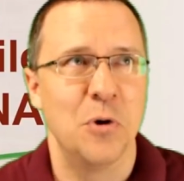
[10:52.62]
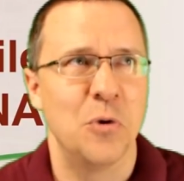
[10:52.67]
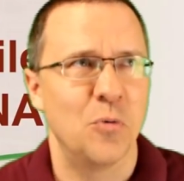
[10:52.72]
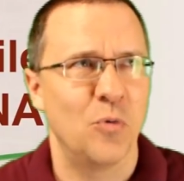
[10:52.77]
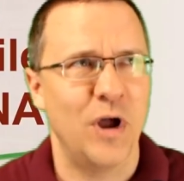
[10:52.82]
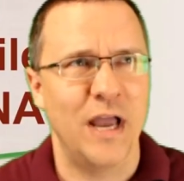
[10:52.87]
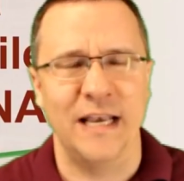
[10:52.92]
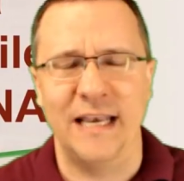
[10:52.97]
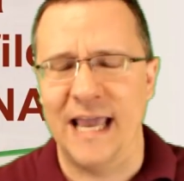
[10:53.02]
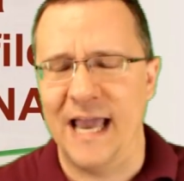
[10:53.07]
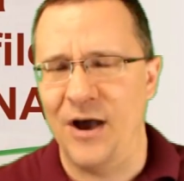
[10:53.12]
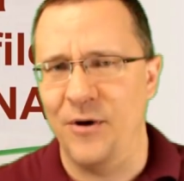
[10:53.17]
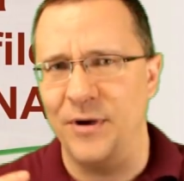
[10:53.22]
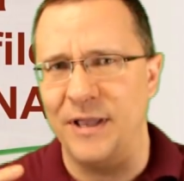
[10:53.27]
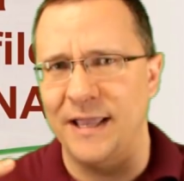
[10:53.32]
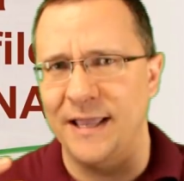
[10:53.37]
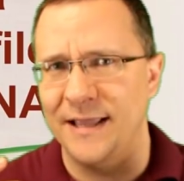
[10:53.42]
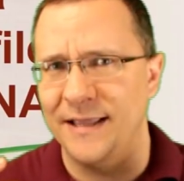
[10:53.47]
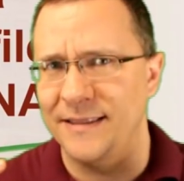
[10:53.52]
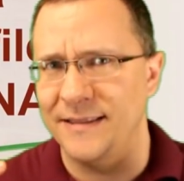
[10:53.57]
Right now
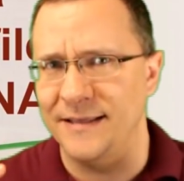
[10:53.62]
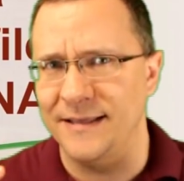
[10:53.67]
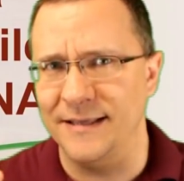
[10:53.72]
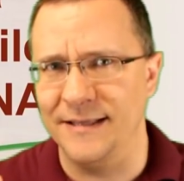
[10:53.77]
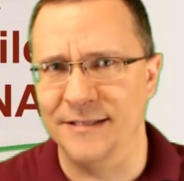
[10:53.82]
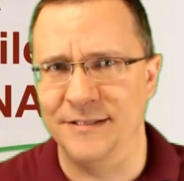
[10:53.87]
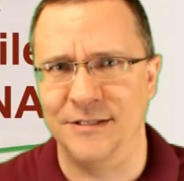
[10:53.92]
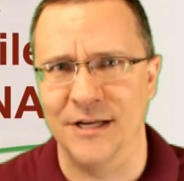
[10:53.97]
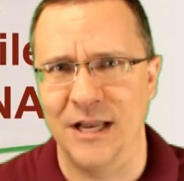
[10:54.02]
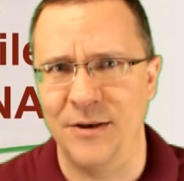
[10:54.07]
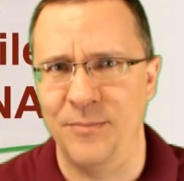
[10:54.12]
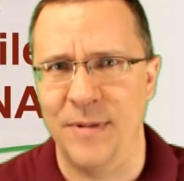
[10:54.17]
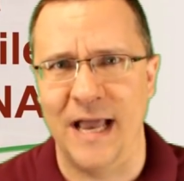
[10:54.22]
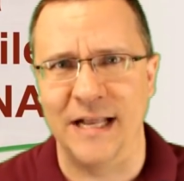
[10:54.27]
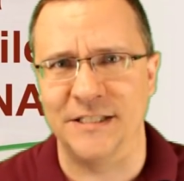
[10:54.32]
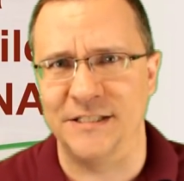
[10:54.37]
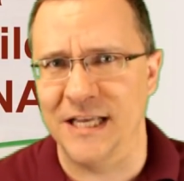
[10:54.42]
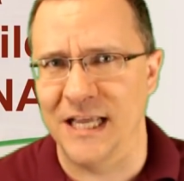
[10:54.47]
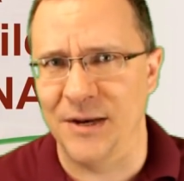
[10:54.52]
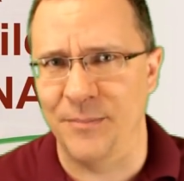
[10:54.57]
in the
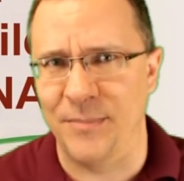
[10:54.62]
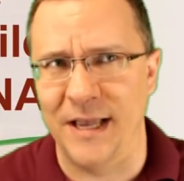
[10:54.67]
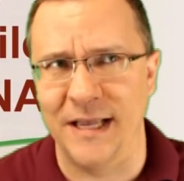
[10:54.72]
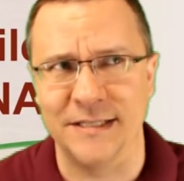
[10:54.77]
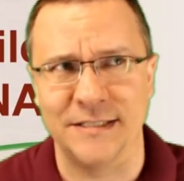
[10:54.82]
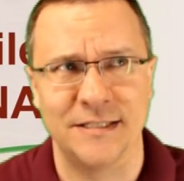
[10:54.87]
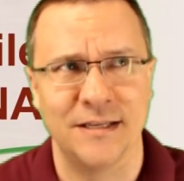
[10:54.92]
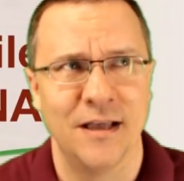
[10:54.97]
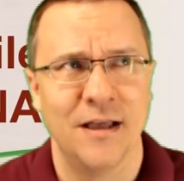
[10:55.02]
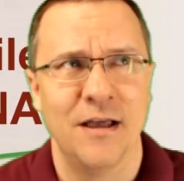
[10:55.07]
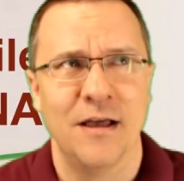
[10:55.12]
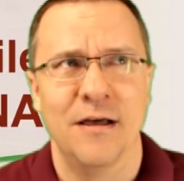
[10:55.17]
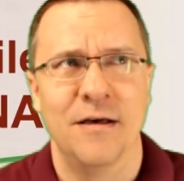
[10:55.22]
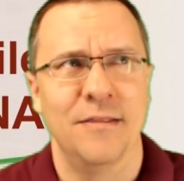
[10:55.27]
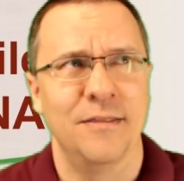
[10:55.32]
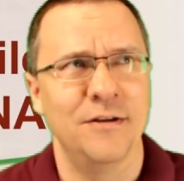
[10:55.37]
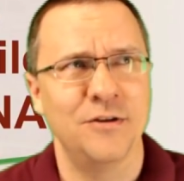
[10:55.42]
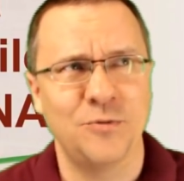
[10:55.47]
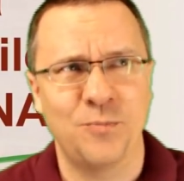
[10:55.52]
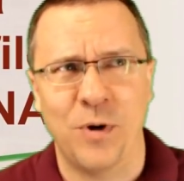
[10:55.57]
GEDmatch database,
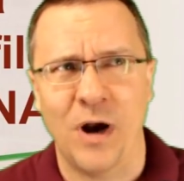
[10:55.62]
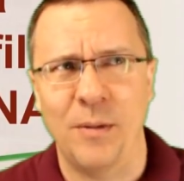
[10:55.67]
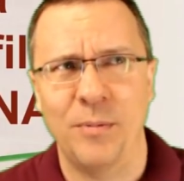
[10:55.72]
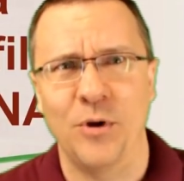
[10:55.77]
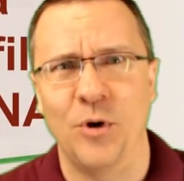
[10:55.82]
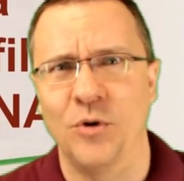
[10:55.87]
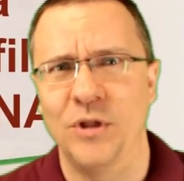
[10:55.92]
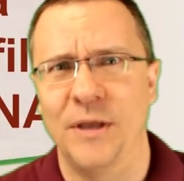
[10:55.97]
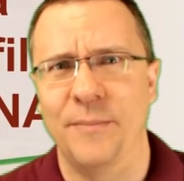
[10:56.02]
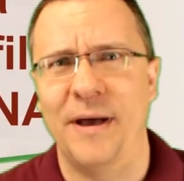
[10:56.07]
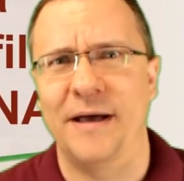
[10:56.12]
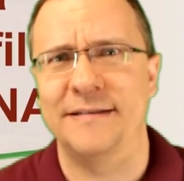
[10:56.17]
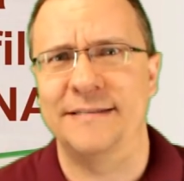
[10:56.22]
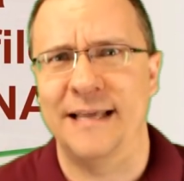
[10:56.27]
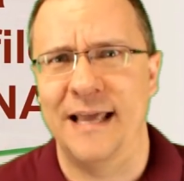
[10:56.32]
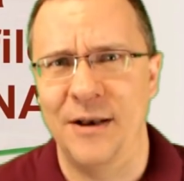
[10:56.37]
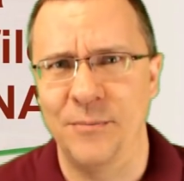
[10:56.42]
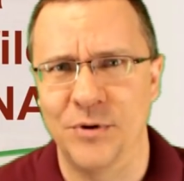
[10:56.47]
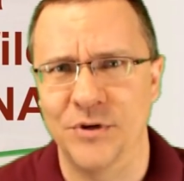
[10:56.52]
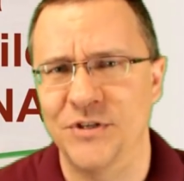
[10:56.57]
there's probably only about
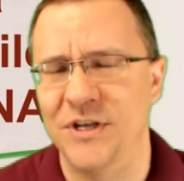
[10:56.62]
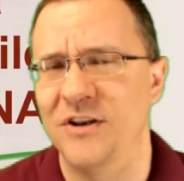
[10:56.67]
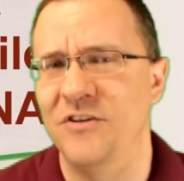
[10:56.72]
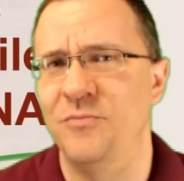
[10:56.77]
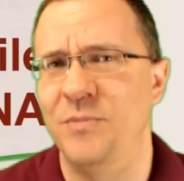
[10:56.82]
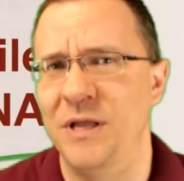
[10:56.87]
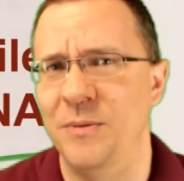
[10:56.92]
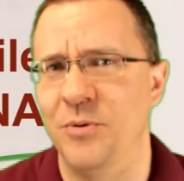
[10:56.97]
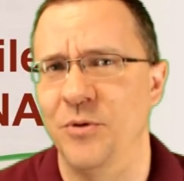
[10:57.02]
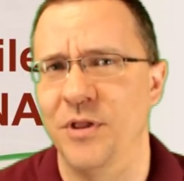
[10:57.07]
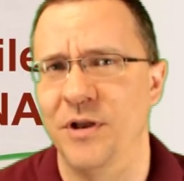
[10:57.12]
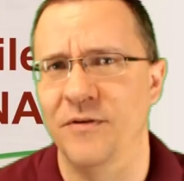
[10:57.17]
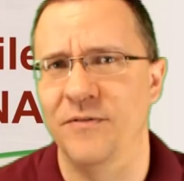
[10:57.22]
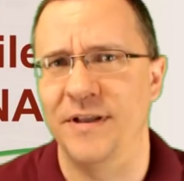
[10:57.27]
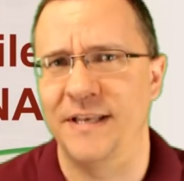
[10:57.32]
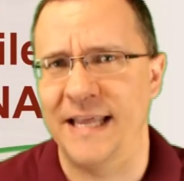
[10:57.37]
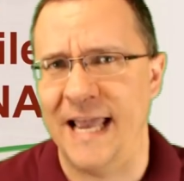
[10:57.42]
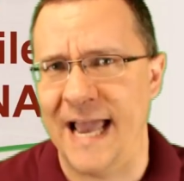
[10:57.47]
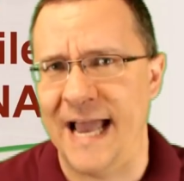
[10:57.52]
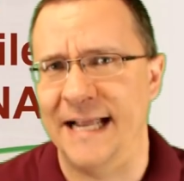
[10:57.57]
10% of people that have
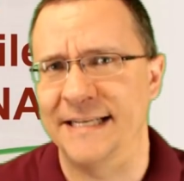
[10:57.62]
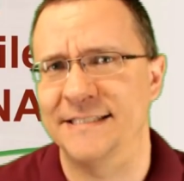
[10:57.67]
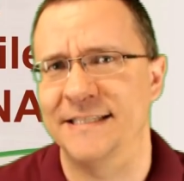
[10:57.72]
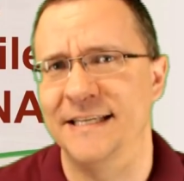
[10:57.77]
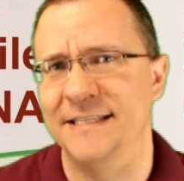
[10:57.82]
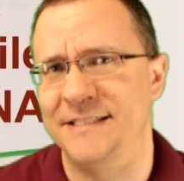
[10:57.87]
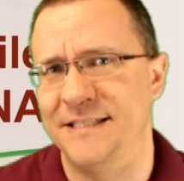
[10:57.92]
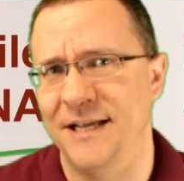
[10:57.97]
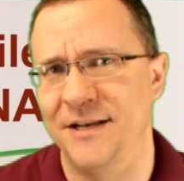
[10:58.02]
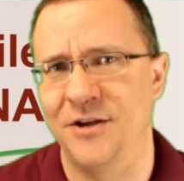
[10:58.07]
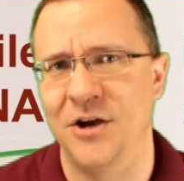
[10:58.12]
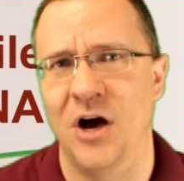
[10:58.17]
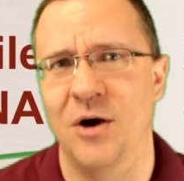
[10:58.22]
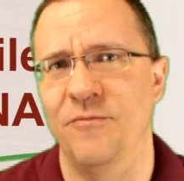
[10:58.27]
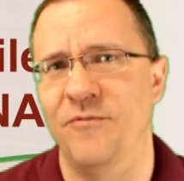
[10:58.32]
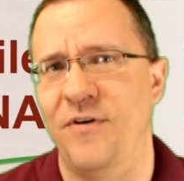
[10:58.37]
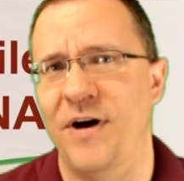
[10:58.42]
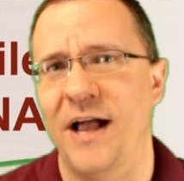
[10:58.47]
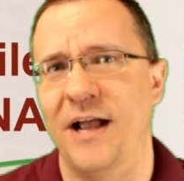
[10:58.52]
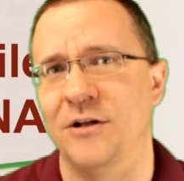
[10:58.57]
attached a
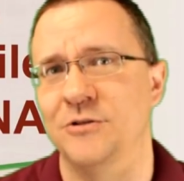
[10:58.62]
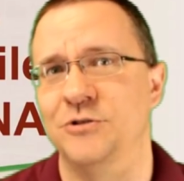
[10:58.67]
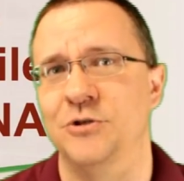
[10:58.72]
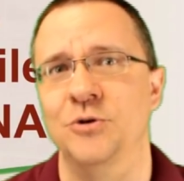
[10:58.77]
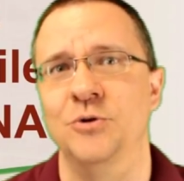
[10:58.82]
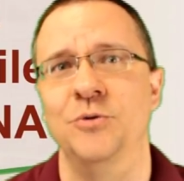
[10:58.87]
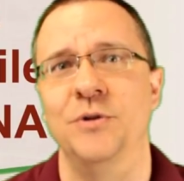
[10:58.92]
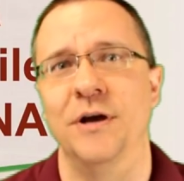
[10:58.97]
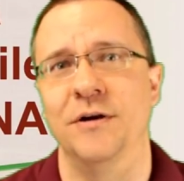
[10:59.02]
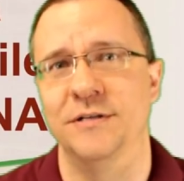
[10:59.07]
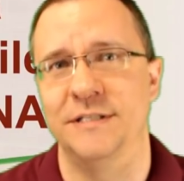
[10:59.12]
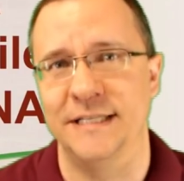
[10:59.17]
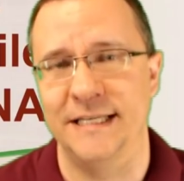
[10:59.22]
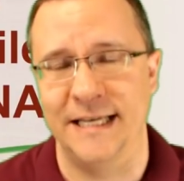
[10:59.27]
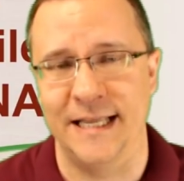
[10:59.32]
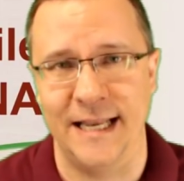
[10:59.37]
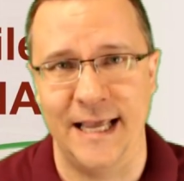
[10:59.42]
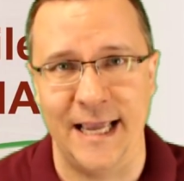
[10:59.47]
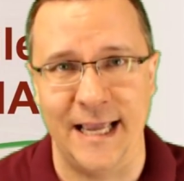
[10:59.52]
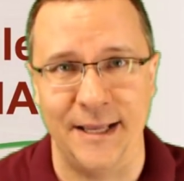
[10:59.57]
GEDCOM file to their
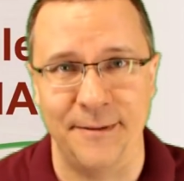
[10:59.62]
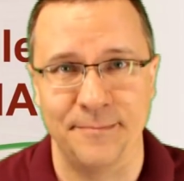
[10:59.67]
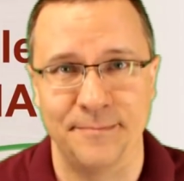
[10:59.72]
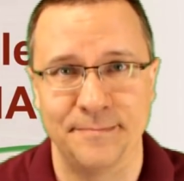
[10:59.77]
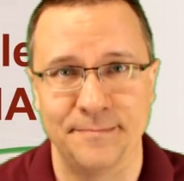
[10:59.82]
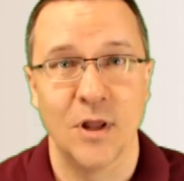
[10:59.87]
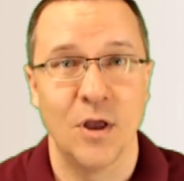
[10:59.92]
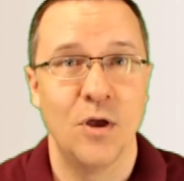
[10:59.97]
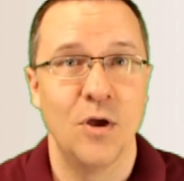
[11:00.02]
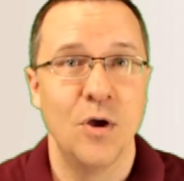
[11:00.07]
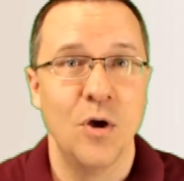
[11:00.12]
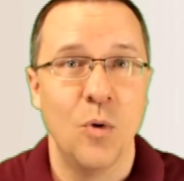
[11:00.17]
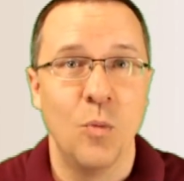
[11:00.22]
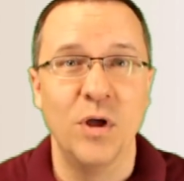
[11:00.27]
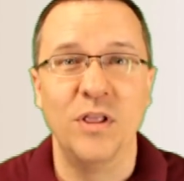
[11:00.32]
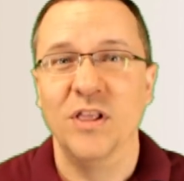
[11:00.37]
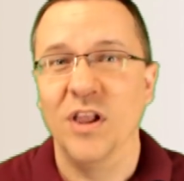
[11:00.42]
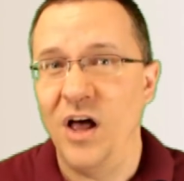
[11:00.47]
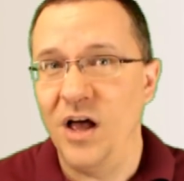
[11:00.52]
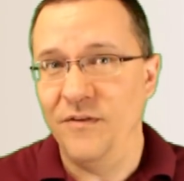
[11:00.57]
DNA.
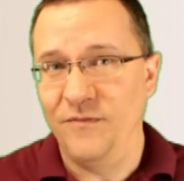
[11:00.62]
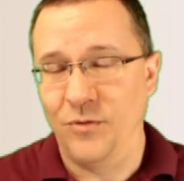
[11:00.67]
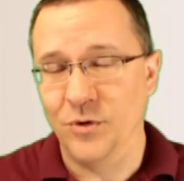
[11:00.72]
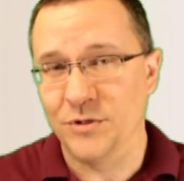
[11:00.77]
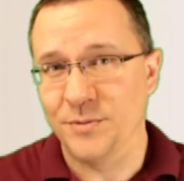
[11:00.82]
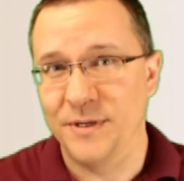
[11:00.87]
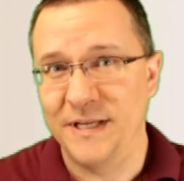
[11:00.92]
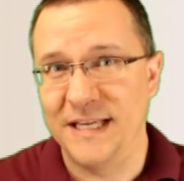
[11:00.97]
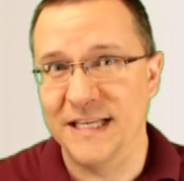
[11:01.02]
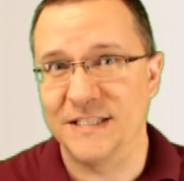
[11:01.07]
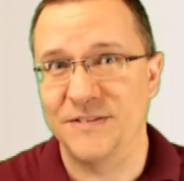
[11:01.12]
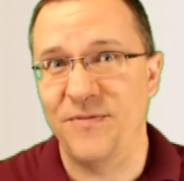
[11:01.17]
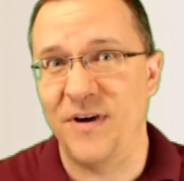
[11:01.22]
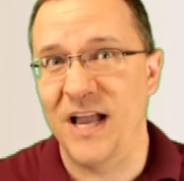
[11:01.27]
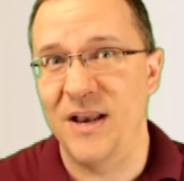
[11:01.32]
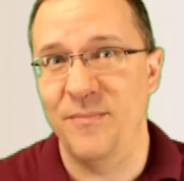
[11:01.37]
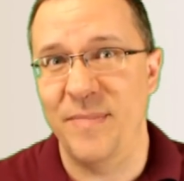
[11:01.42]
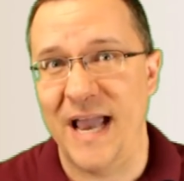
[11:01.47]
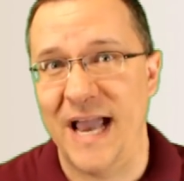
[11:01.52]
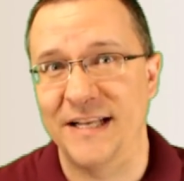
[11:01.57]
When law enforcement kits
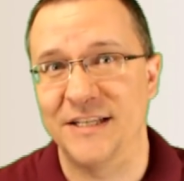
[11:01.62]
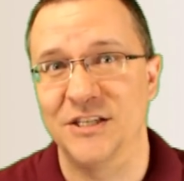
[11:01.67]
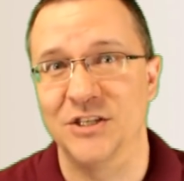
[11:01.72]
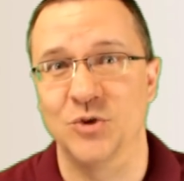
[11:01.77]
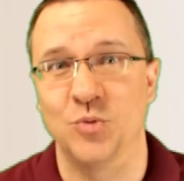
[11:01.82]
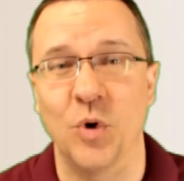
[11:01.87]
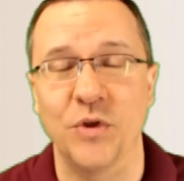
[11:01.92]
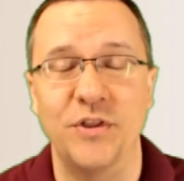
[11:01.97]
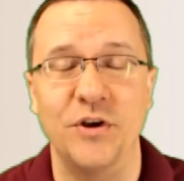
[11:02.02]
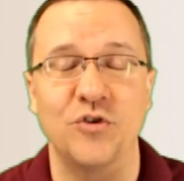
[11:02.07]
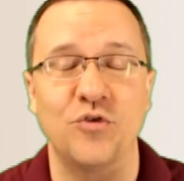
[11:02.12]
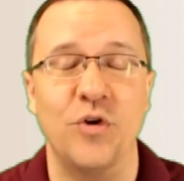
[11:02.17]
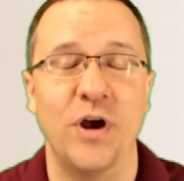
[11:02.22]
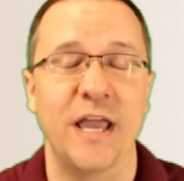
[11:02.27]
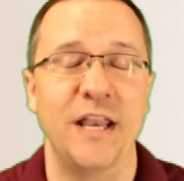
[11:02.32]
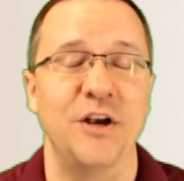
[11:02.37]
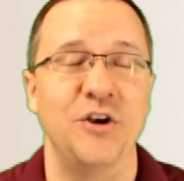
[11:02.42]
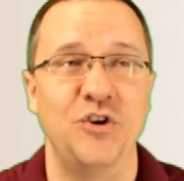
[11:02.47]
find matches, what they're trying